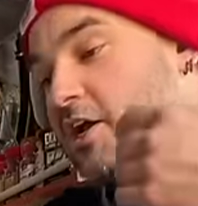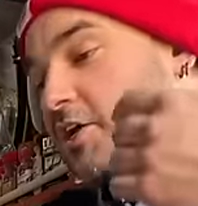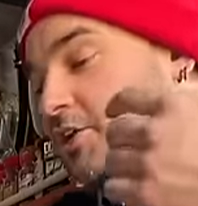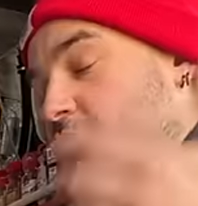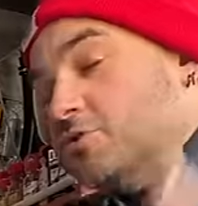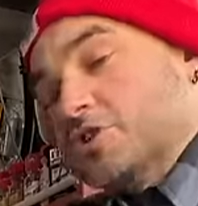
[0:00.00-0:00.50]

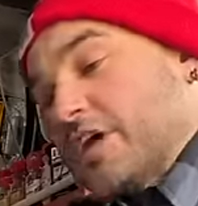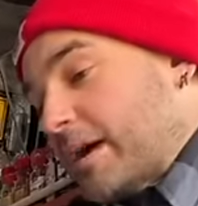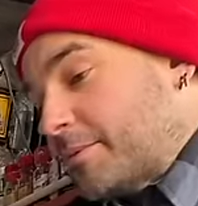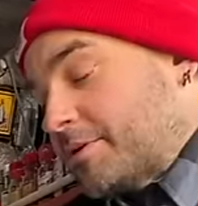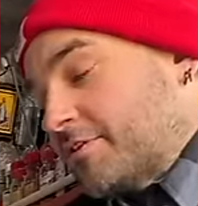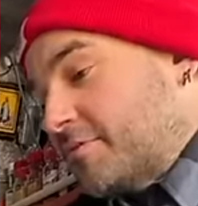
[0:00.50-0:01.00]
new
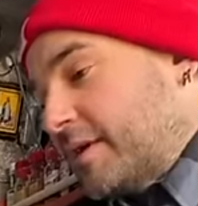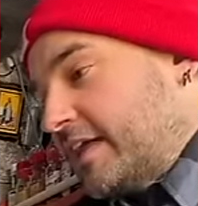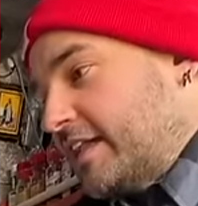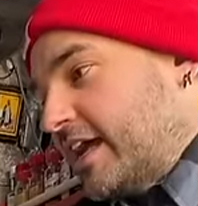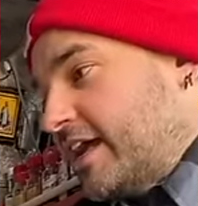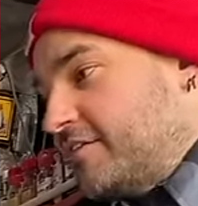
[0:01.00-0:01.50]
chapter of my
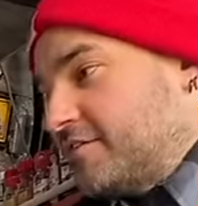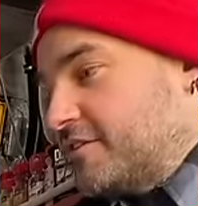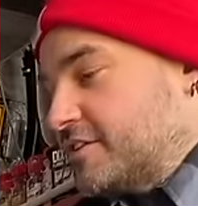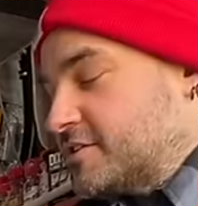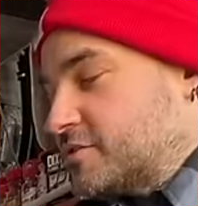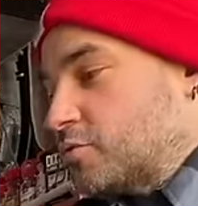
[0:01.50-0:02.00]
life,
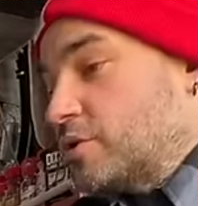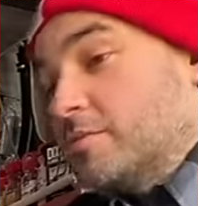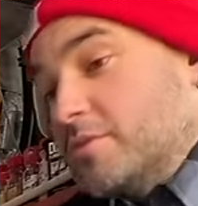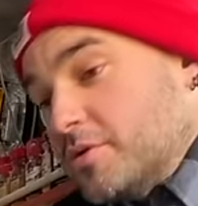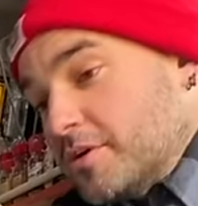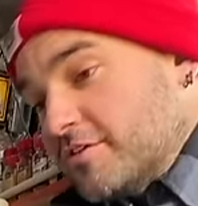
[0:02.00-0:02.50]
this
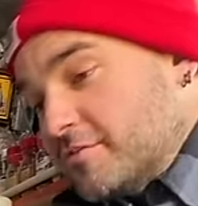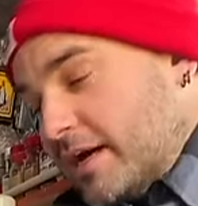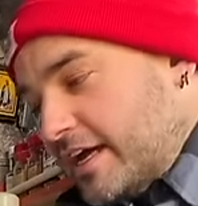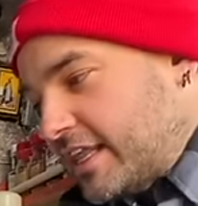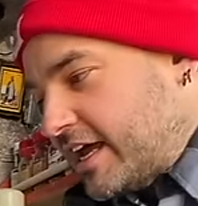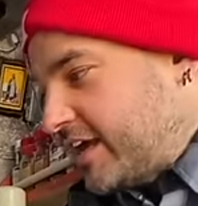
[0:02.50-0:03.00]
reboot of my
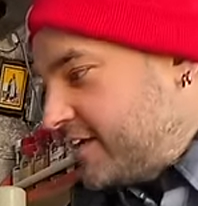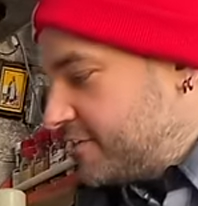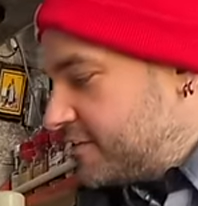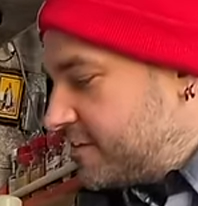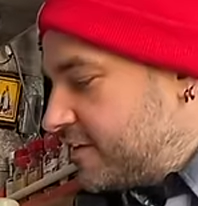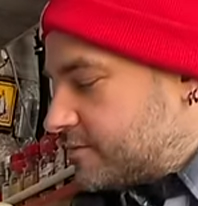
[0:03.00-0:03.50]
life.